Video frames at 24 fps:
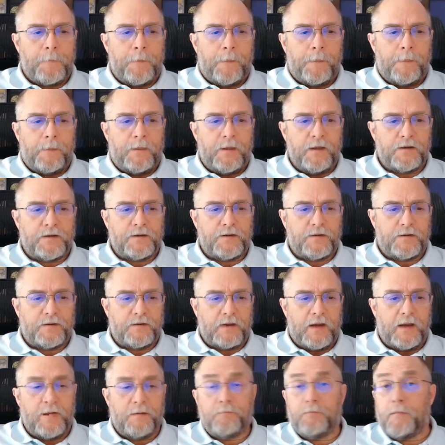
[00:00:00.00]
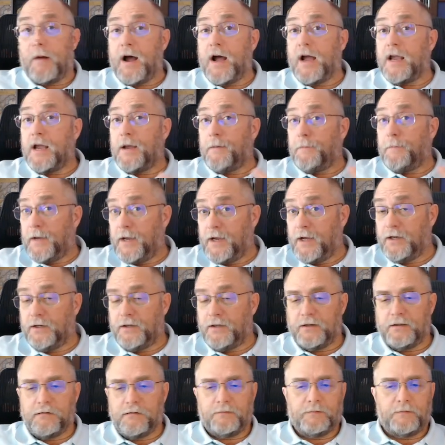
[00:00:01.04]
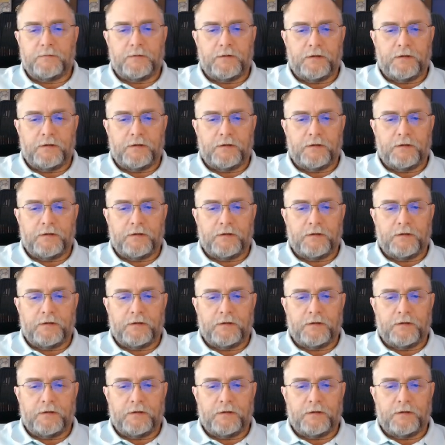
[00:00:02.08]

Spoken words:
this, in my opinion,